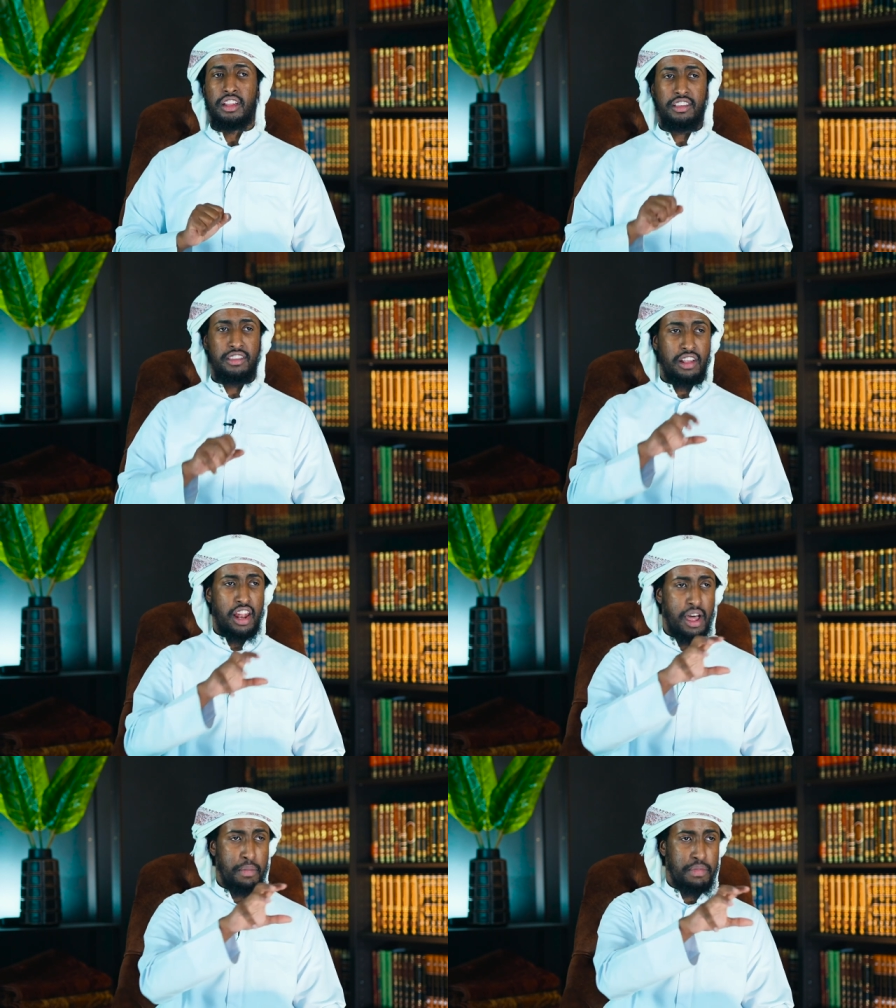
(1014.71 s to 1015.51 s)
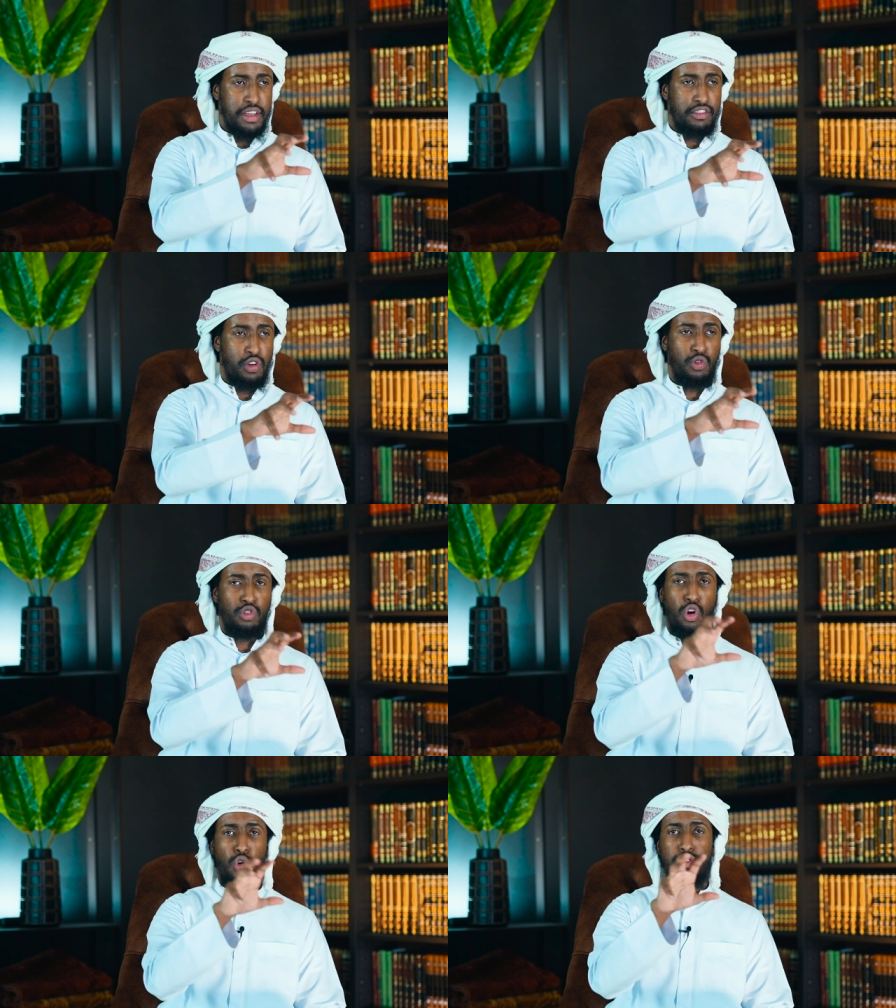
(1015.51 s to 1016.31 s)
This club is going
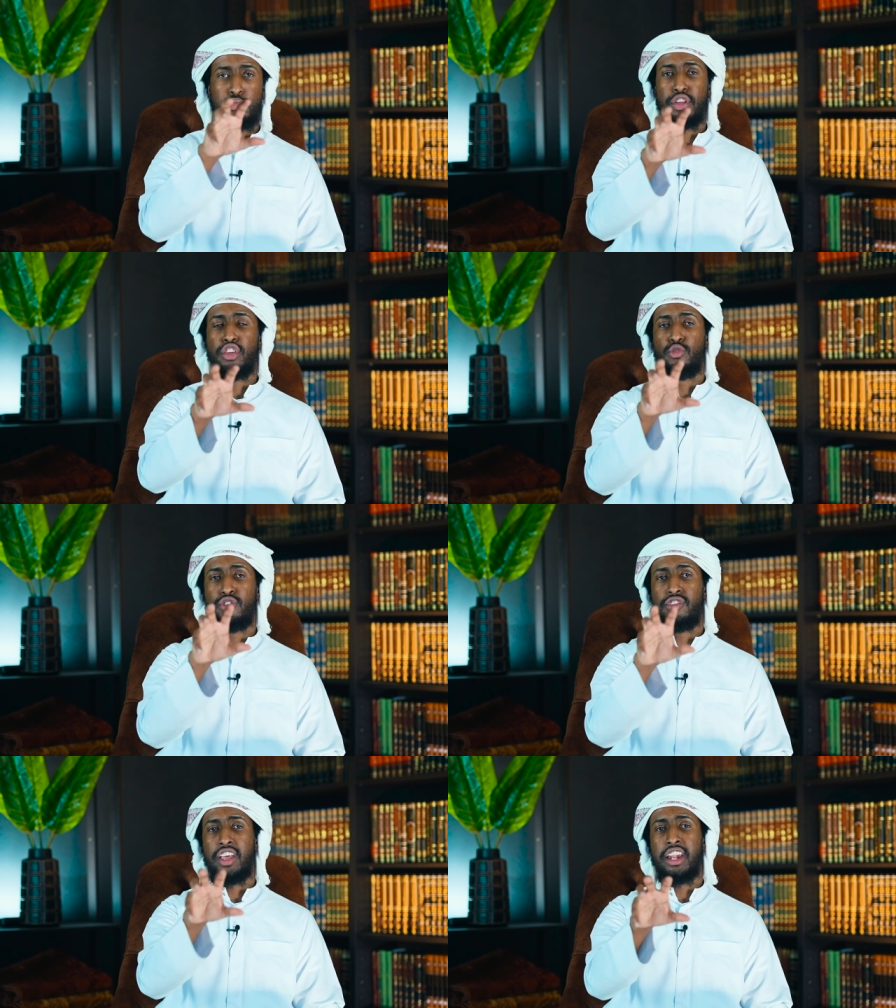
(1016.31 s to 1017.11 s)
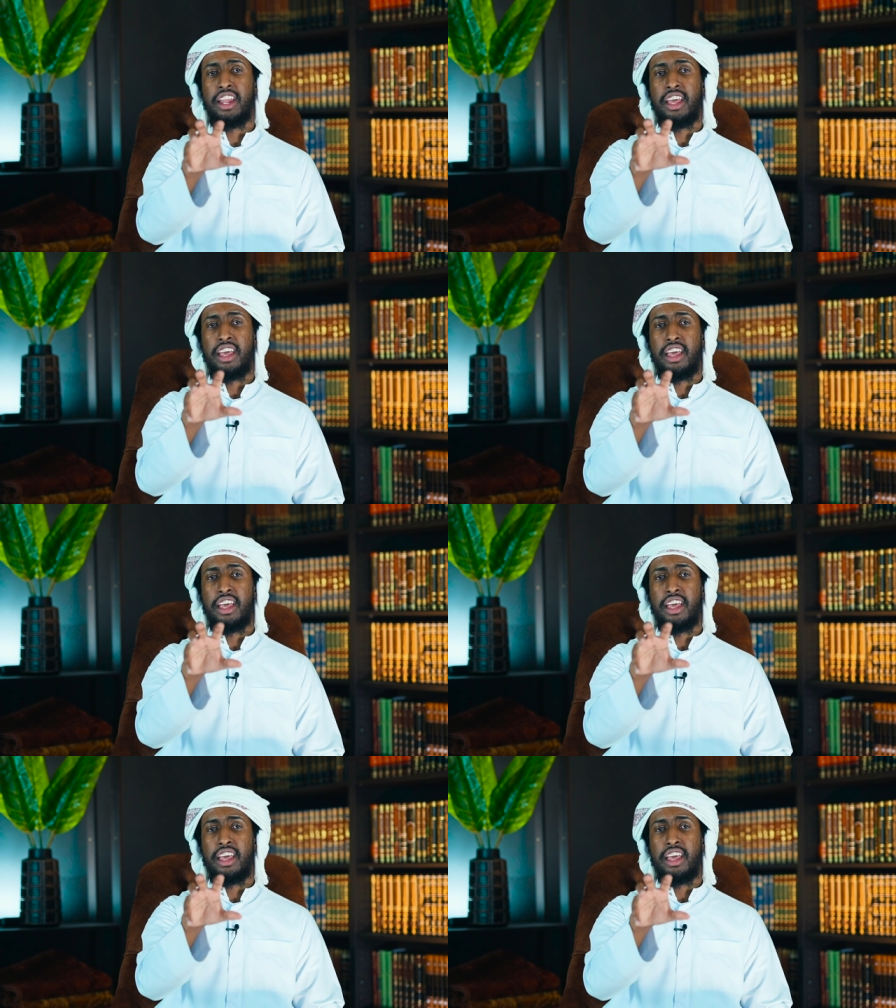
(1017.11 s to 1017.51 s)
to only bring you sin,